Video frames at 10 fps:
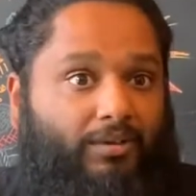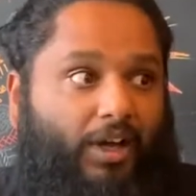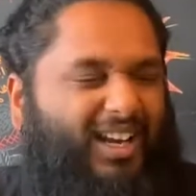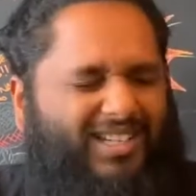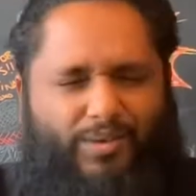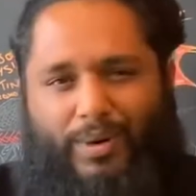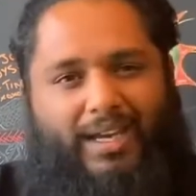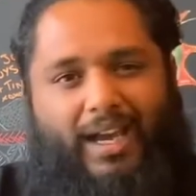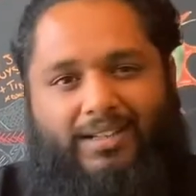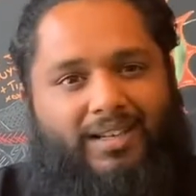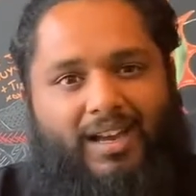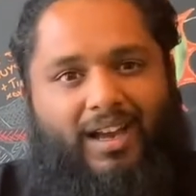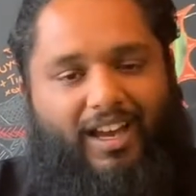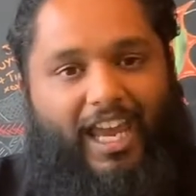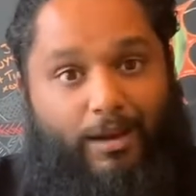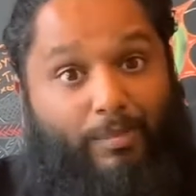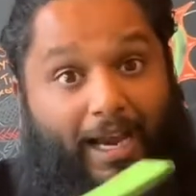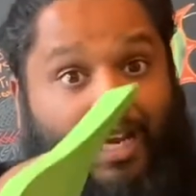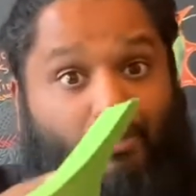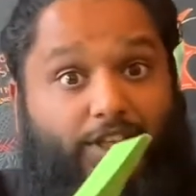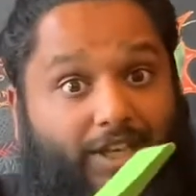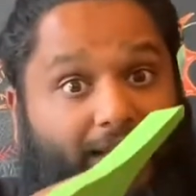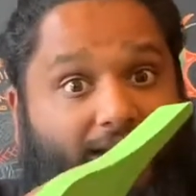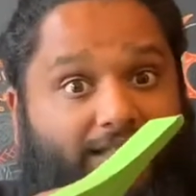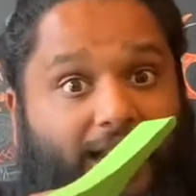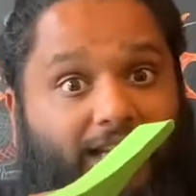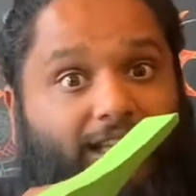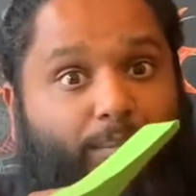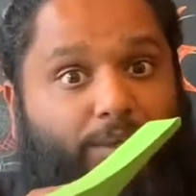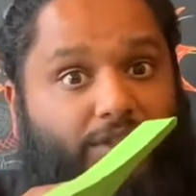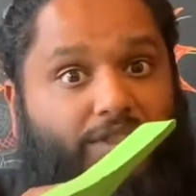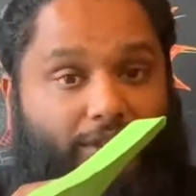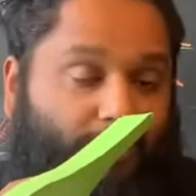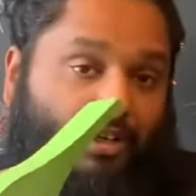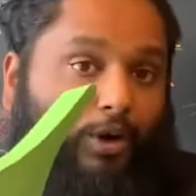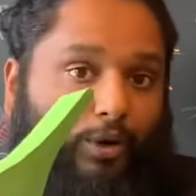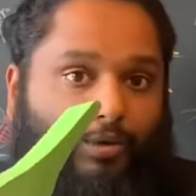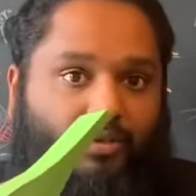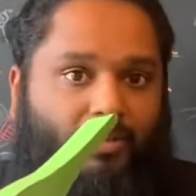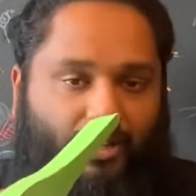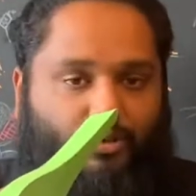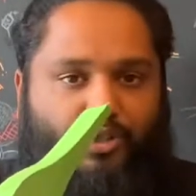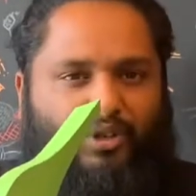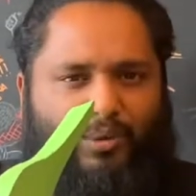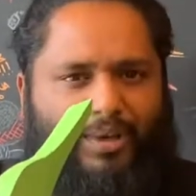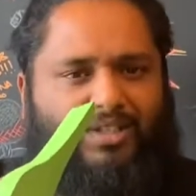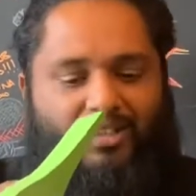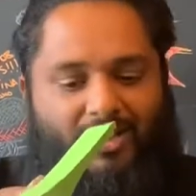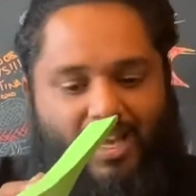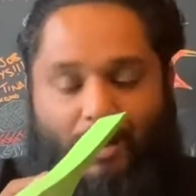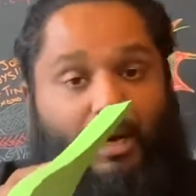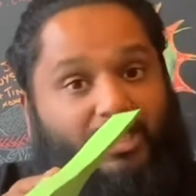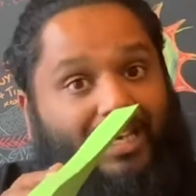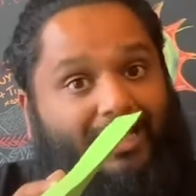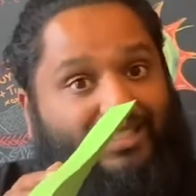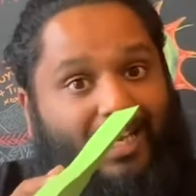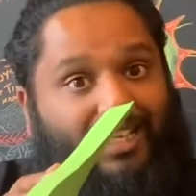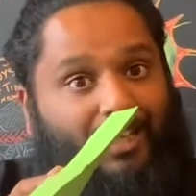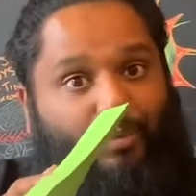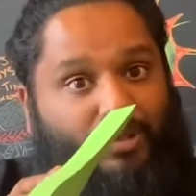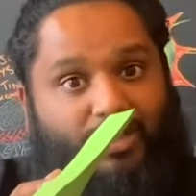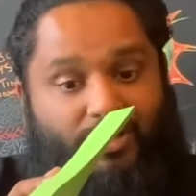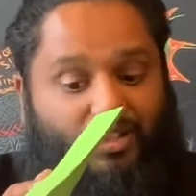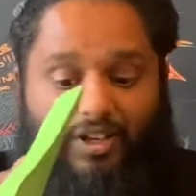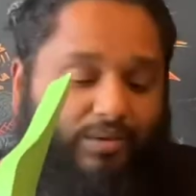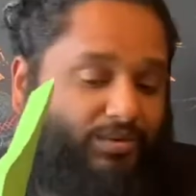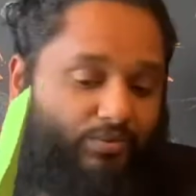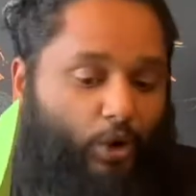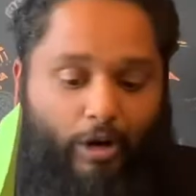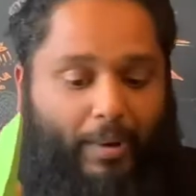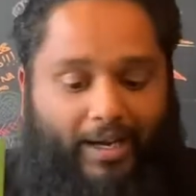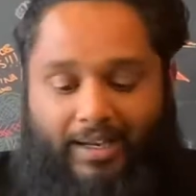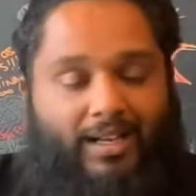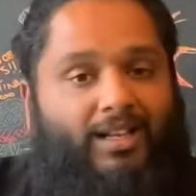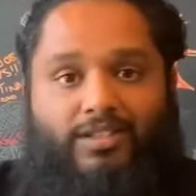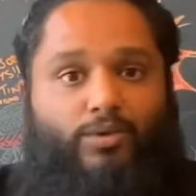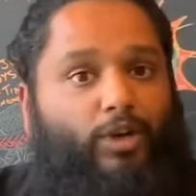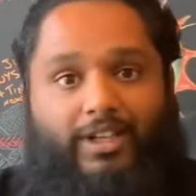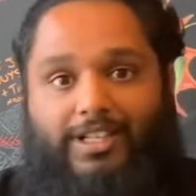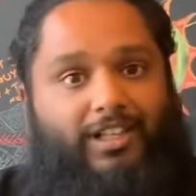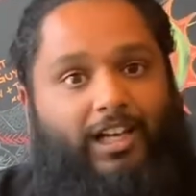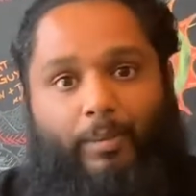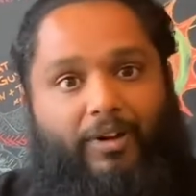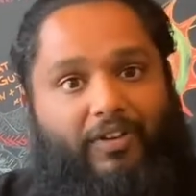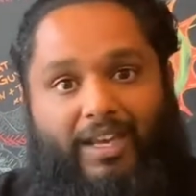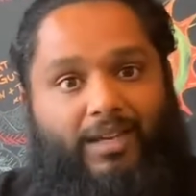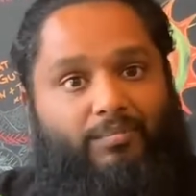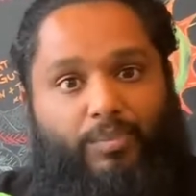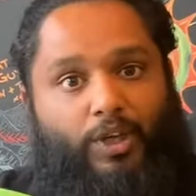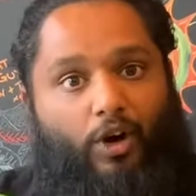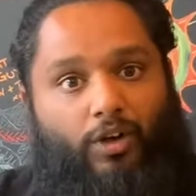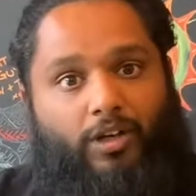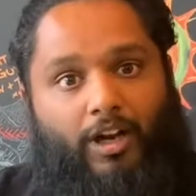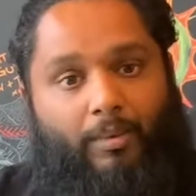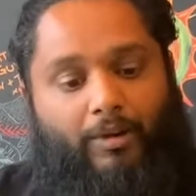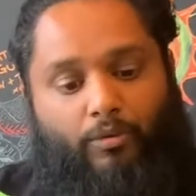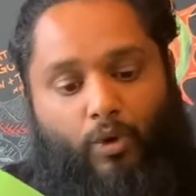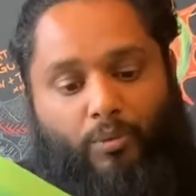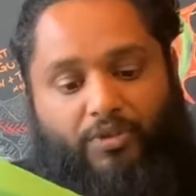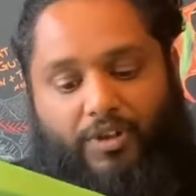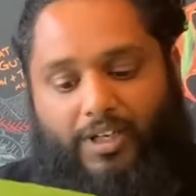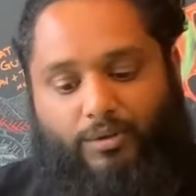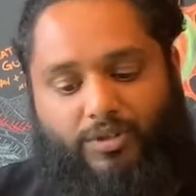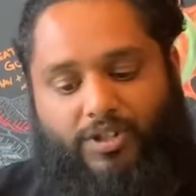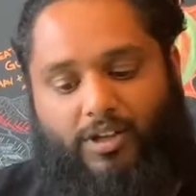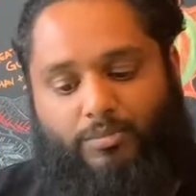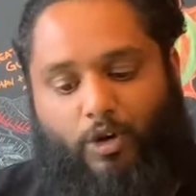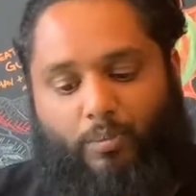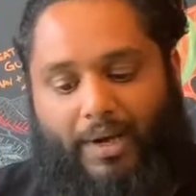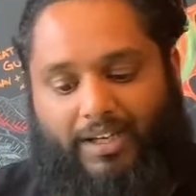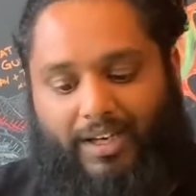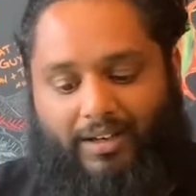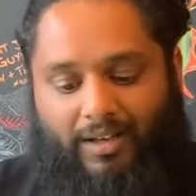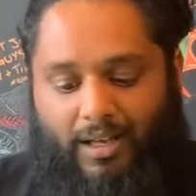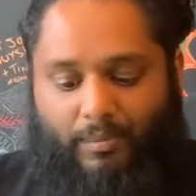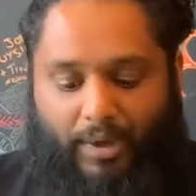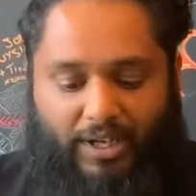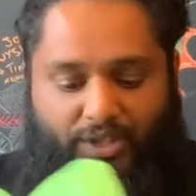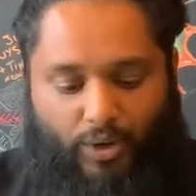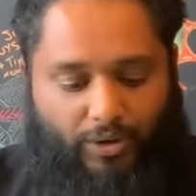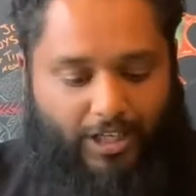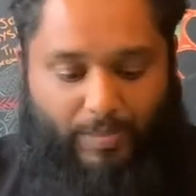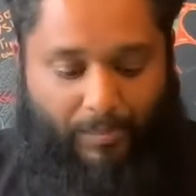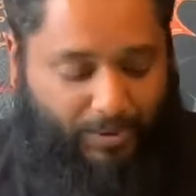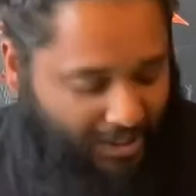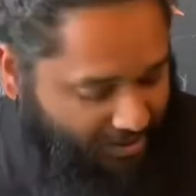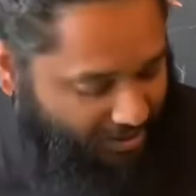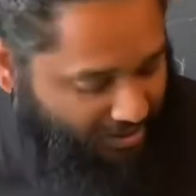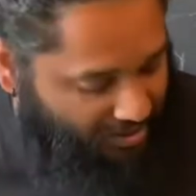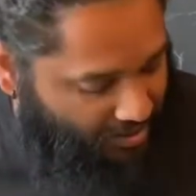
I guess, a weekend. I came back and my jacket stayed in that position. It was it was during winter, and my jacket stayed in that position. So don't worry about it. Just all it needs is a little bit of heat, put it on, a little bit of warmth, and it will start to mold back again. But in short, that's back protectors.